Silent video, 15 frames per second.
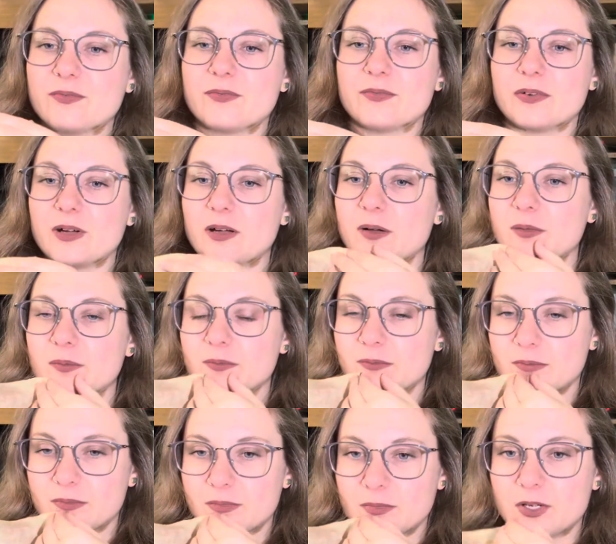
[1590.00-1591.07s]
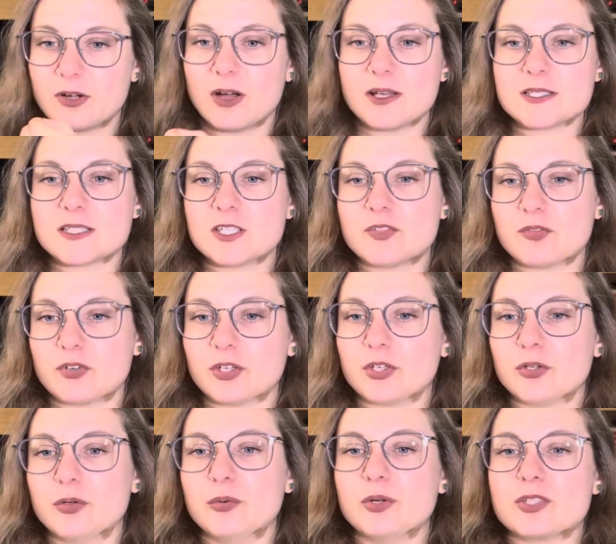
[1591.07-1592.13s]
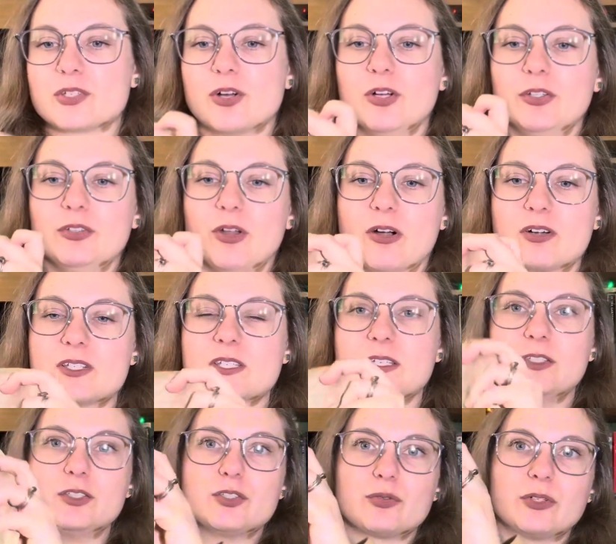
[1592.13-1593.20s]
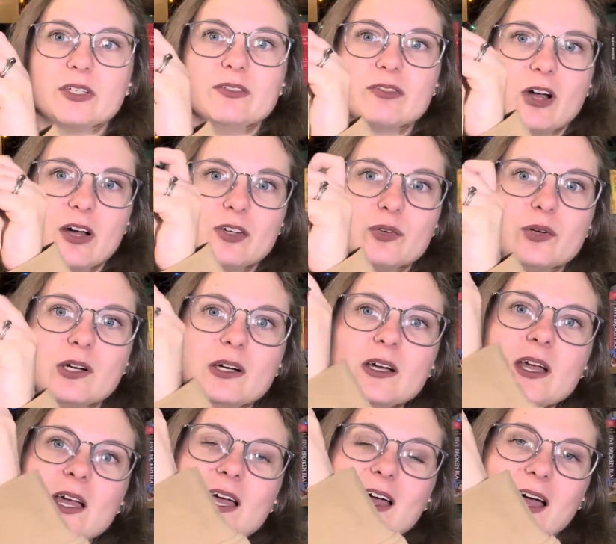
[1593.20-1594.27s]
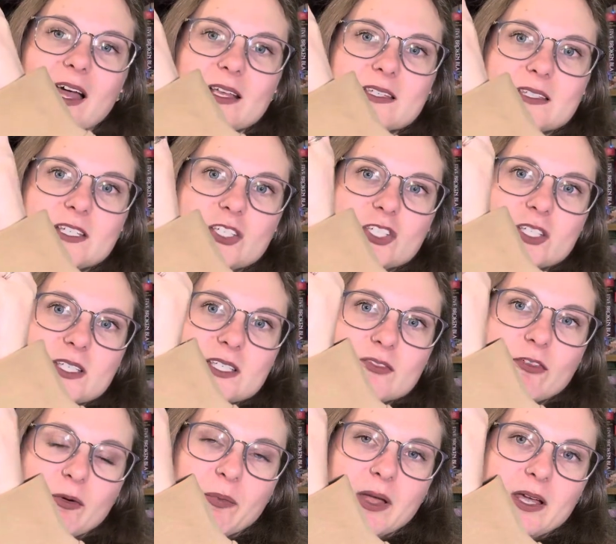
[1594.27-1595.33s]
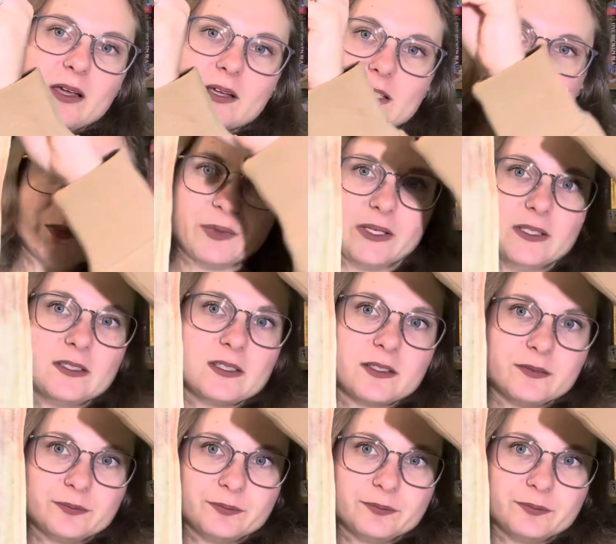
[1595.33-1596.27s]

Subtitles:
from Cross Stitch For You. It's called Narsil Tree of Gondor. I stitched this for my husband.